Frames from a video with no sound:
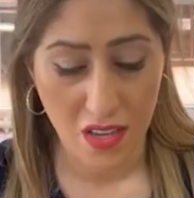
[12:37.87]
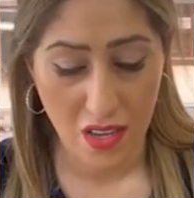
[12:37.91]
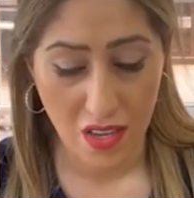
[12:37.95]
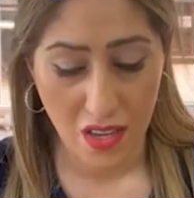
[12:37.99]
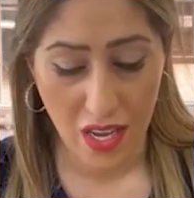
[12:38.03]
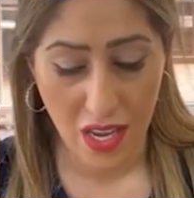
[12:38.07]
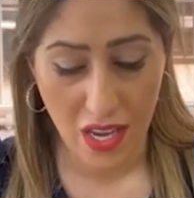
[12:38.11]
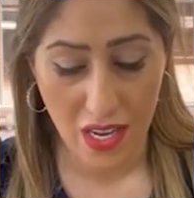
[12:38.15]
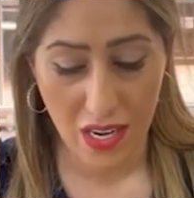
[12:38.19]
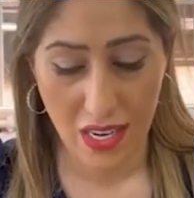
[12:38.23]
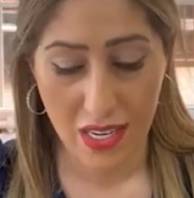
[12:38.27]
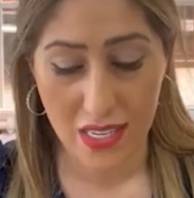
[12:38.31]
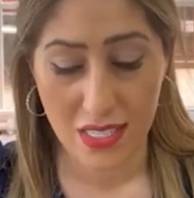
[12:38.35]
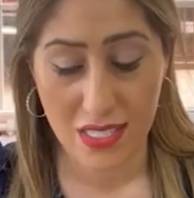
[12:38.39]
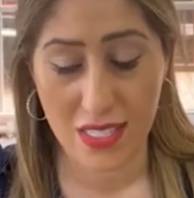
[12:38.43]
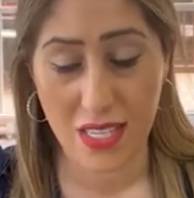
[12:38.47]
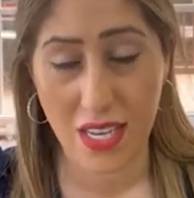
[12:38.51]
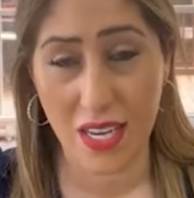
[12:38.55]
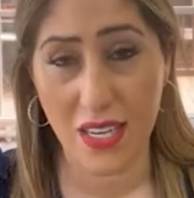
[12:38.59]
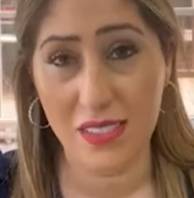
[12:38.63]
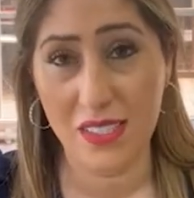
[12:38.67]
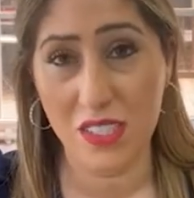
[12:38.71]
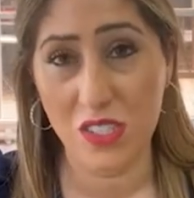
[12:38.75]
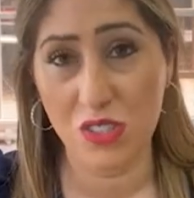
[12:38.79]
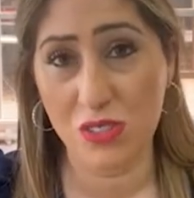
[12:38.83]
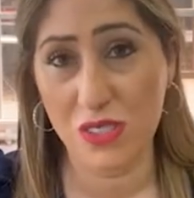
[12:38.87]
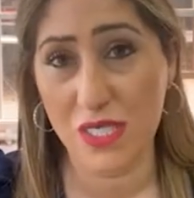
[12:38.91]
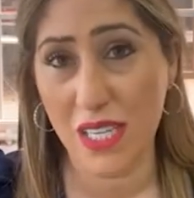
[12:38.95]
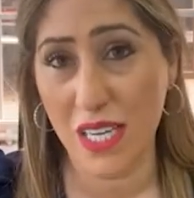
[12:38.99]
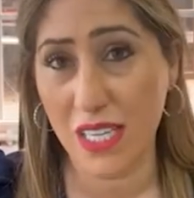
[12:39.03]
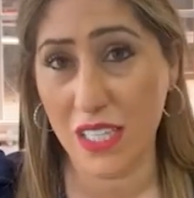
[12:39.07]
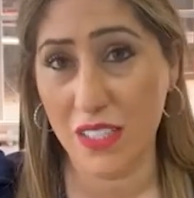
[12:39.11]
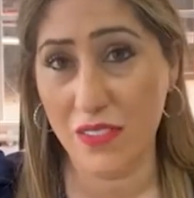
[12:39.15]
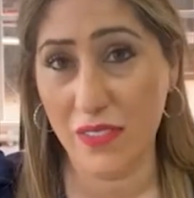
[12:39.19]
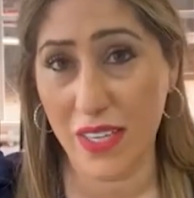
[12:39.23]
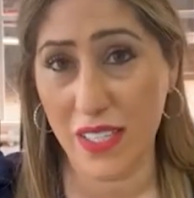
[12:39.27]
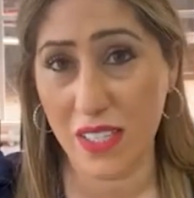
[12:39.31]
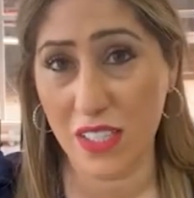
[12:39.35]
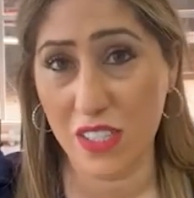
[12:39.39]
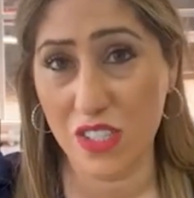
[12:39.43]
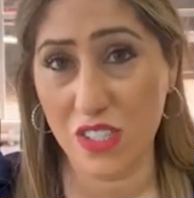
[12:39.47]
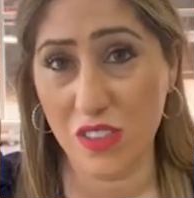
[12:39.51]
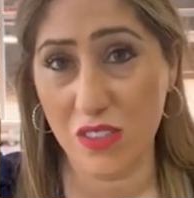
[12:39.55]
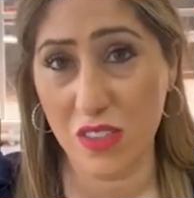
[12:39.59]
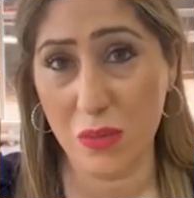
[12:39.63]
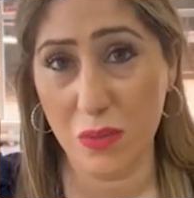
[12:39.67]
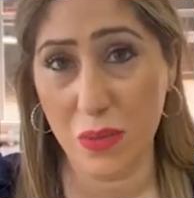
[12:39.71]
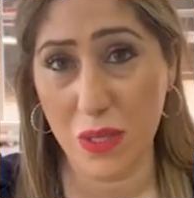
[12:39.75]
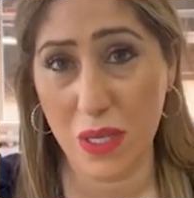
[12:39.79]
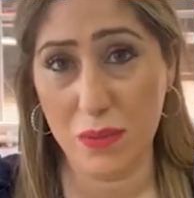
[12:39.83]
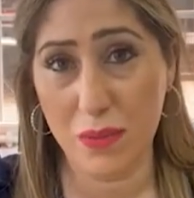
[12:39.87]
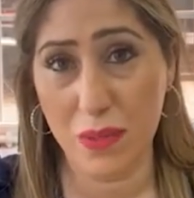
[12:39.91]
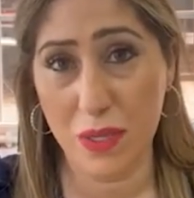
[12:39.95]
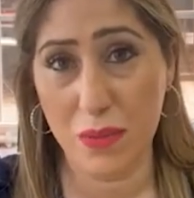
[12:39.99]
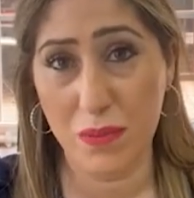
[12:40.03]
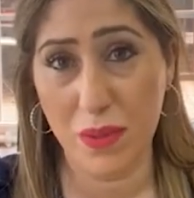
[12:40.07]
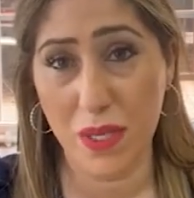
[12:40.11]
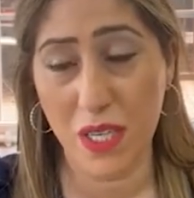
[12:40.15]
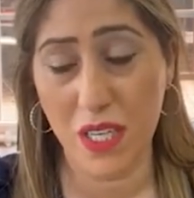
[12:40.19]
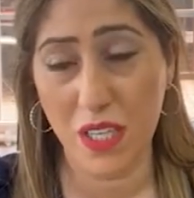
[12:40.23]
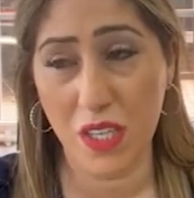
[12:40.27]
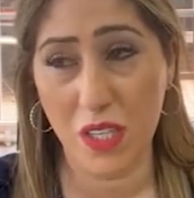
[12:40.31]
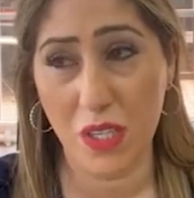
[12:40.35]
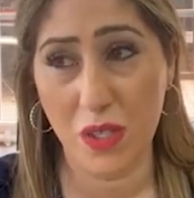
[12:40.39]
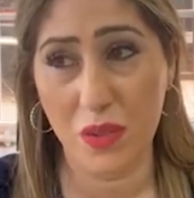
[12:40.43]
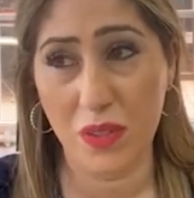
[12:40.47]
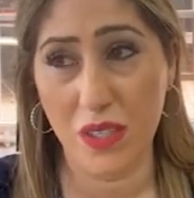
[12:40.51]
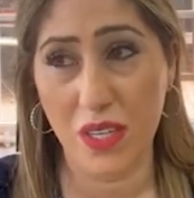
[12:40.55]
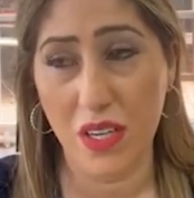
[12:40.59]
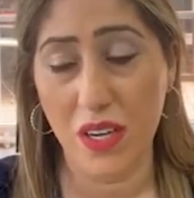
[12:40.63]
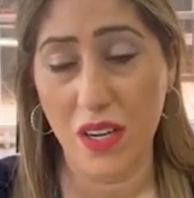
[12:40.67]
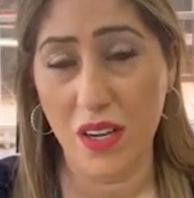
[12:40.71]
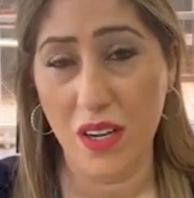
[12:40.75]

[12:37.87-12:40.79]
And I said, did you take advantage of the PPP loan?